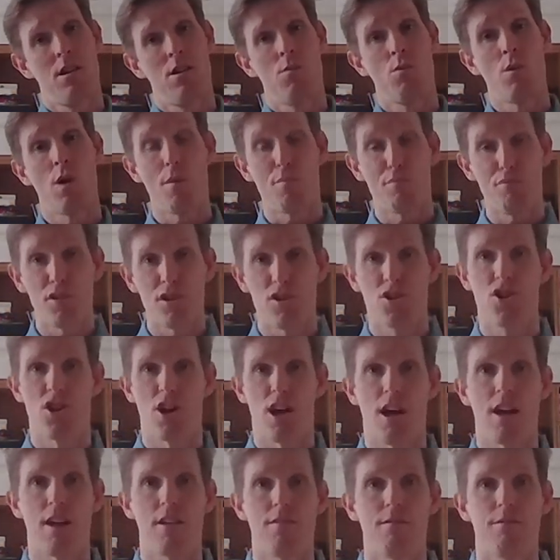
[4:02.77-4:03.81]
We
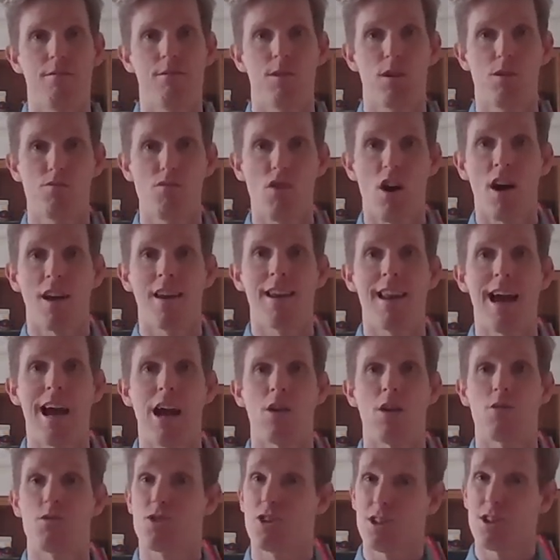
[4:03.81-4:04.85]
appreciate that right
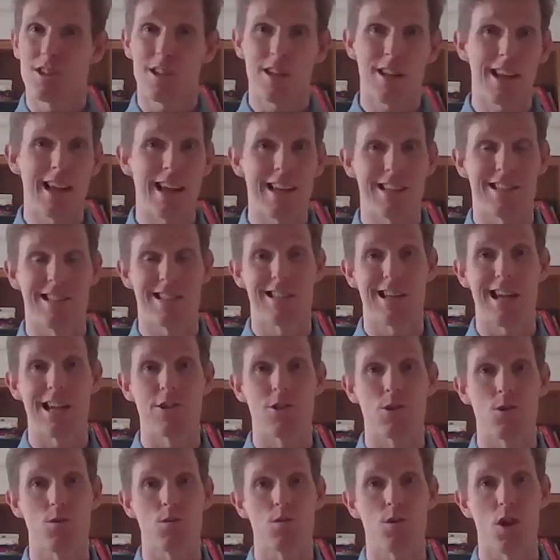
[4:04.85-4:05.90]
now, just to get
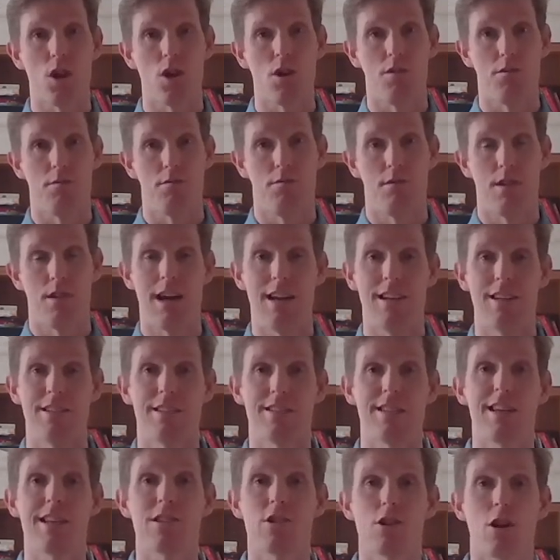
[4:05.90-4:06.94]
schedules on and
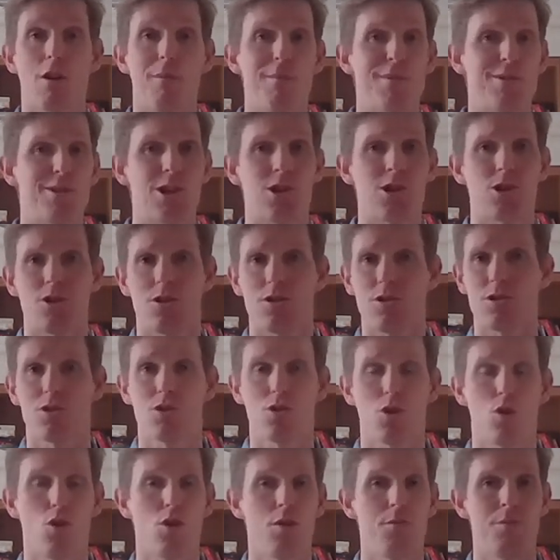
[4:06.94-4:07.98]
indeed competitions,
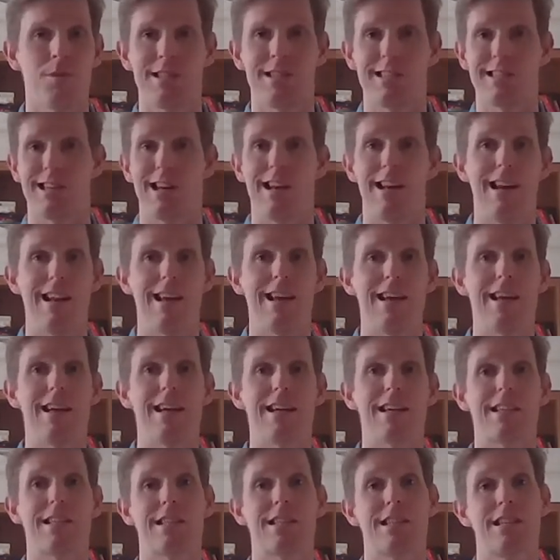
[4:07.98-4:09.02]
tournaments, and
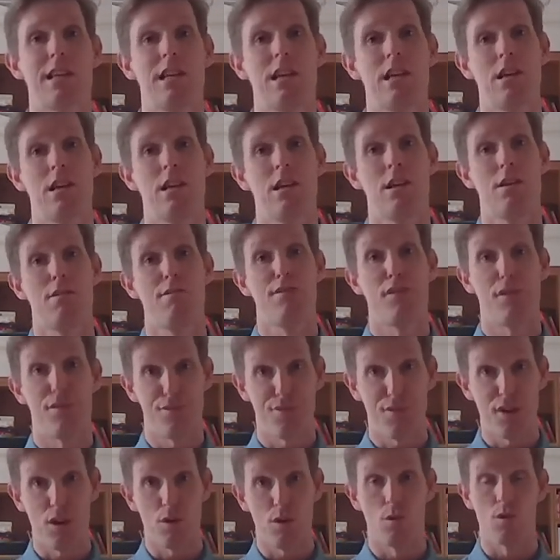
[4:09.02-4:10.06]
leagues
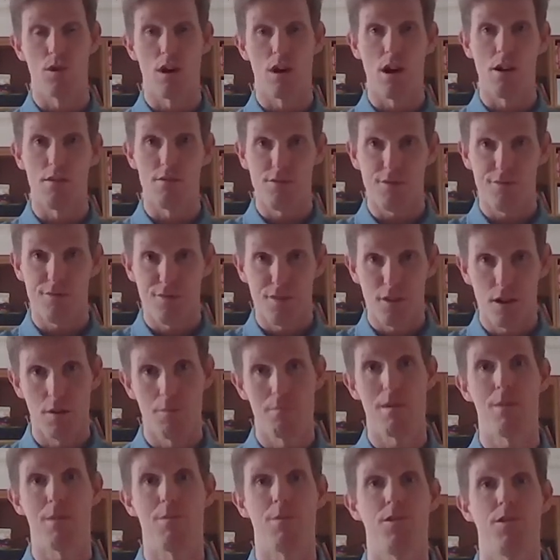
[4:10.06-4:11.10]
fulfilled, our
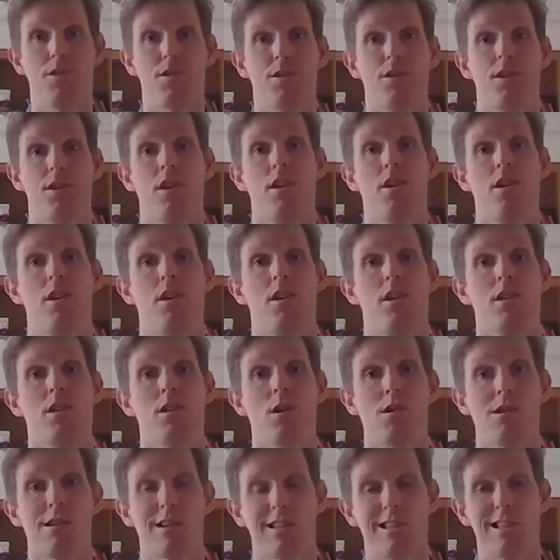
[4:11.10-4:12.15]
commitments to
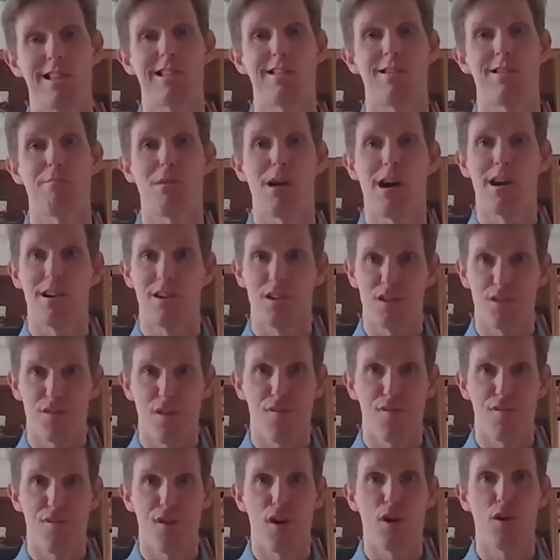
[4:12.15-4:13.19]
our existing partners,
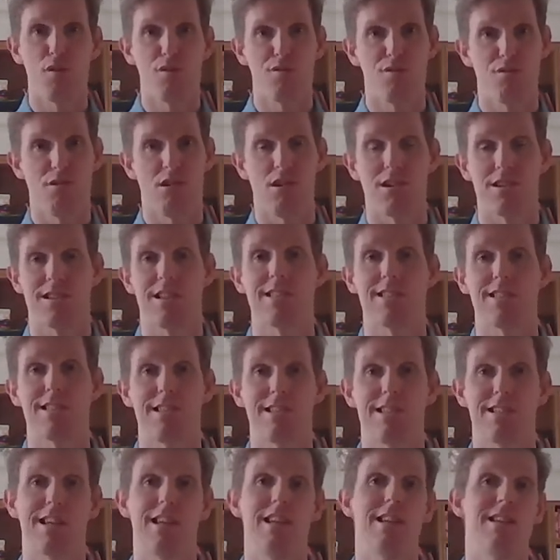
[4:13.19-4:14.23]
fulfill for our existing
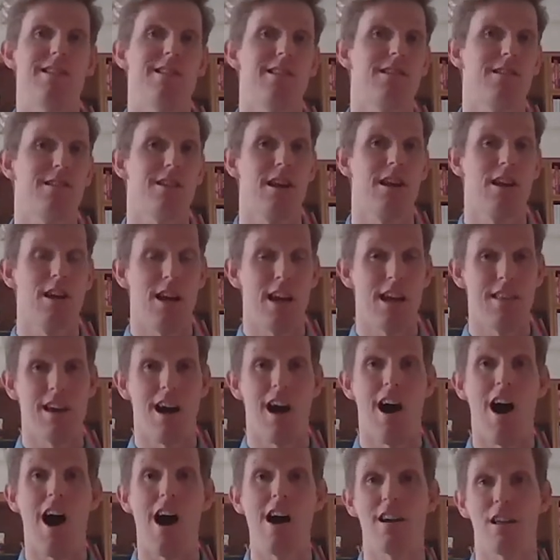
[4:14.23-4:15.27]
seasons in the
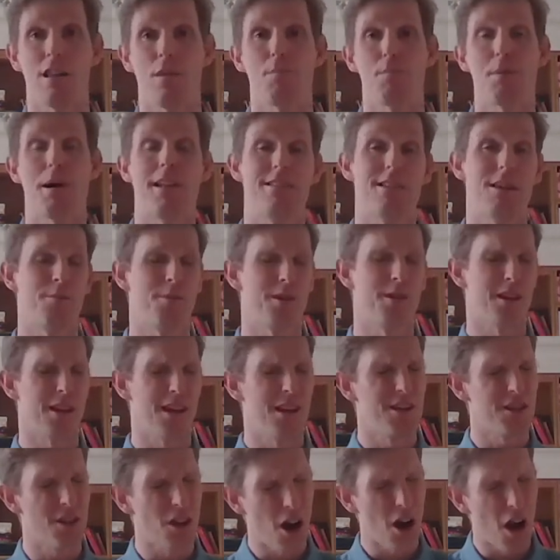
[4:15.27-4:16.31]
height of the pandemic
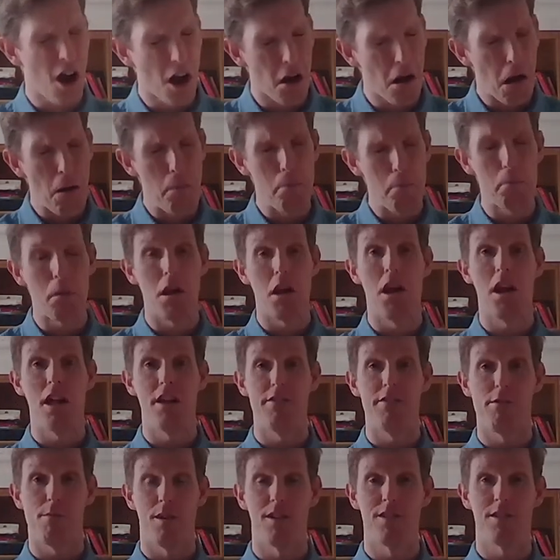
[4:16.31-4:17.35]
is
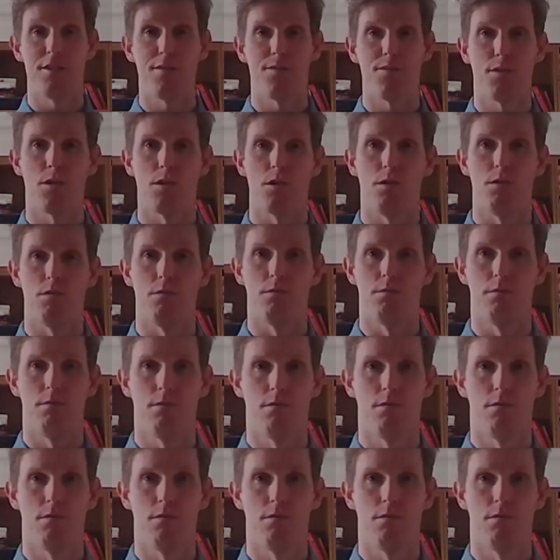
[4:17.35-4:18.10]
unbelievably difficult.